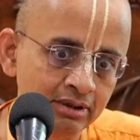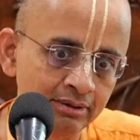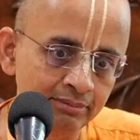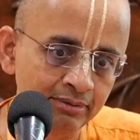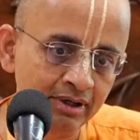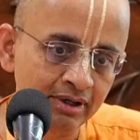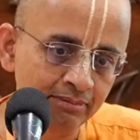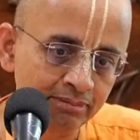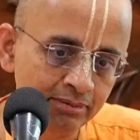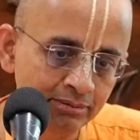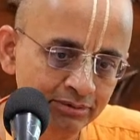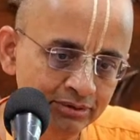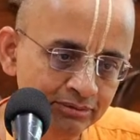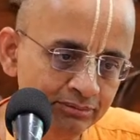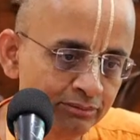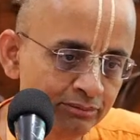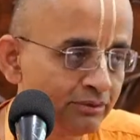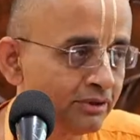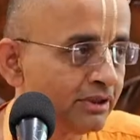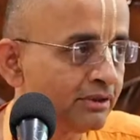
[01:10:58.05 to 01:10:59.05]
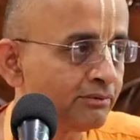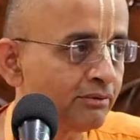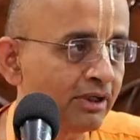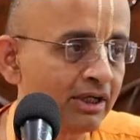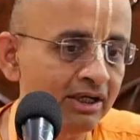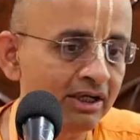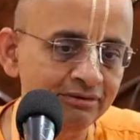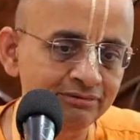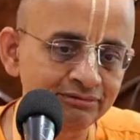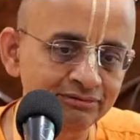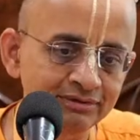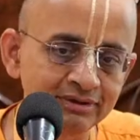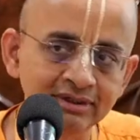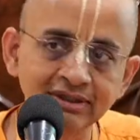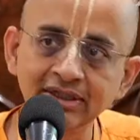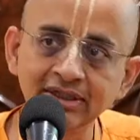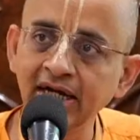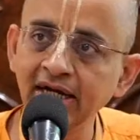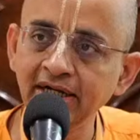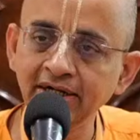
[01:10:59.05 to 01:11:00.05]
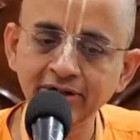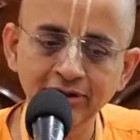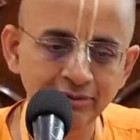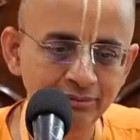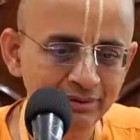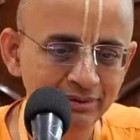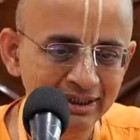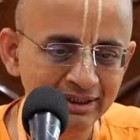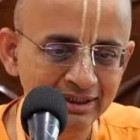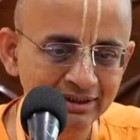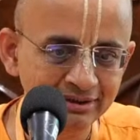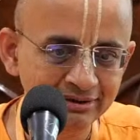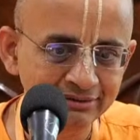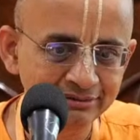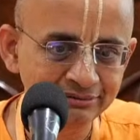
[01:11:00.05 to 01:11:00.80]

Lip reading: The Mahaprabhu's mood is one of great humility,